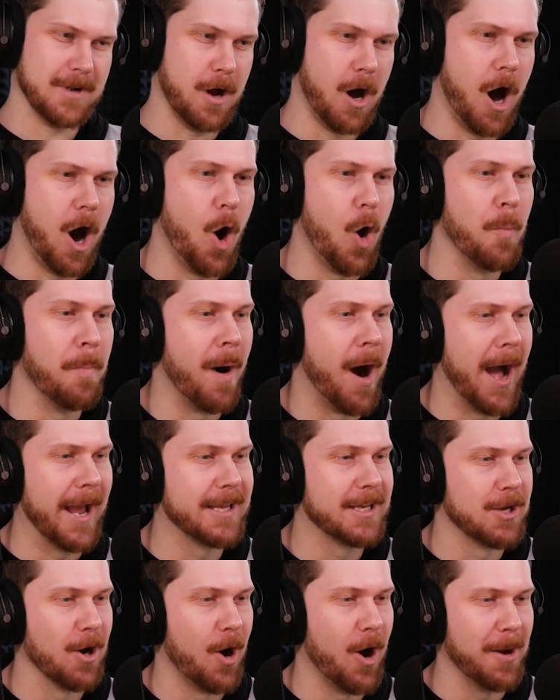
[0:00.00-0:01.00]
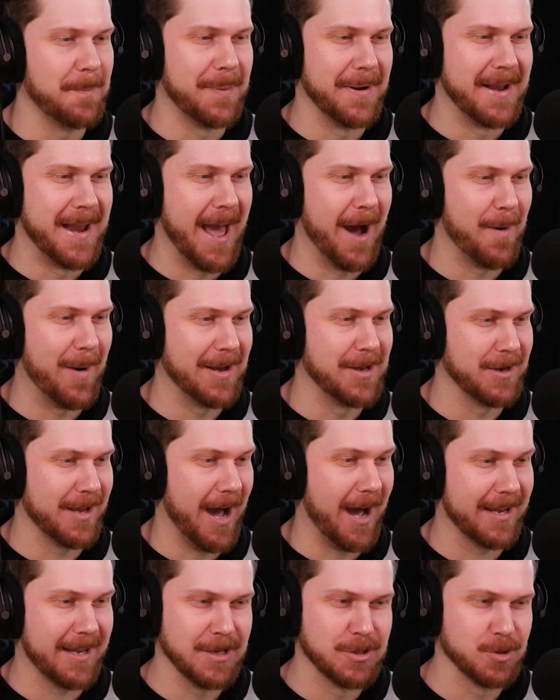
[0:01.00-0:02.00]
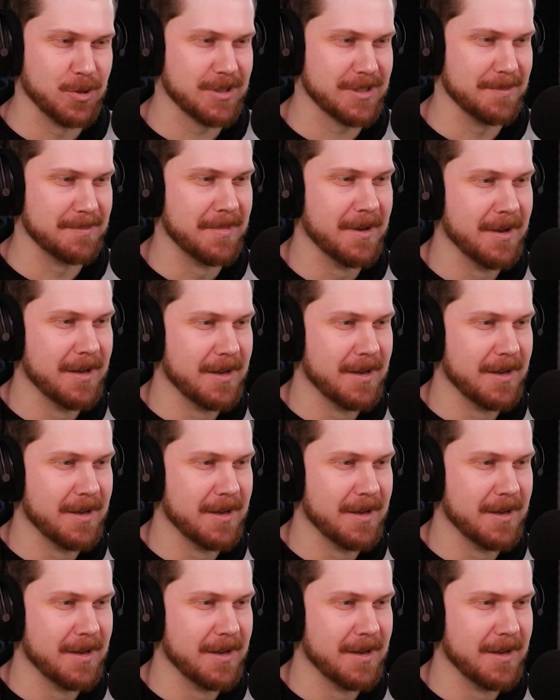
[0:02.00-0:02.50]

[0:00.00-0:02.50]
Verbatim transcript: oh my god! But now I, I can do some